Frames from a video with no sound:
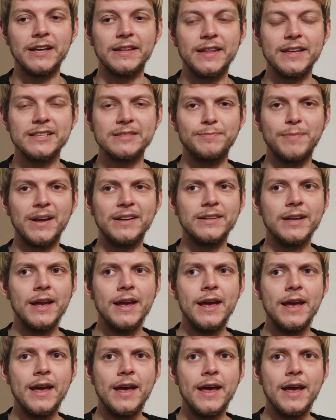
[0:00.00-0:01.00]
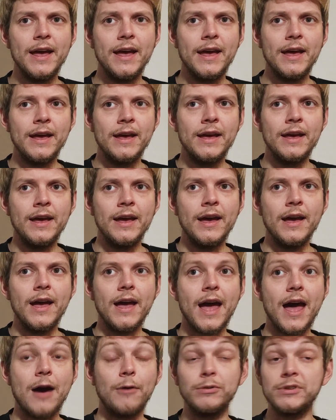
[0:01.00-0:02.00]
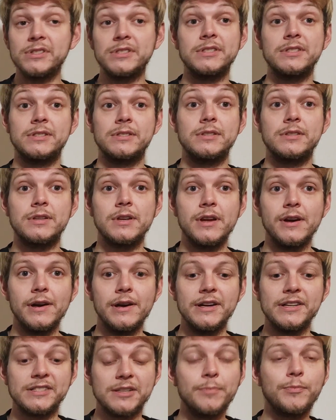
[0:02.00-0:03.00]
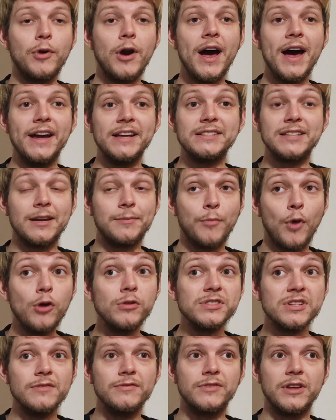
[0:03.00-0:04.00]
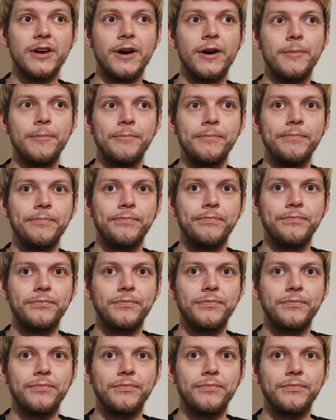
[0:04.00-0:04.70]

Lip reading: like this. But I was surprised that most of them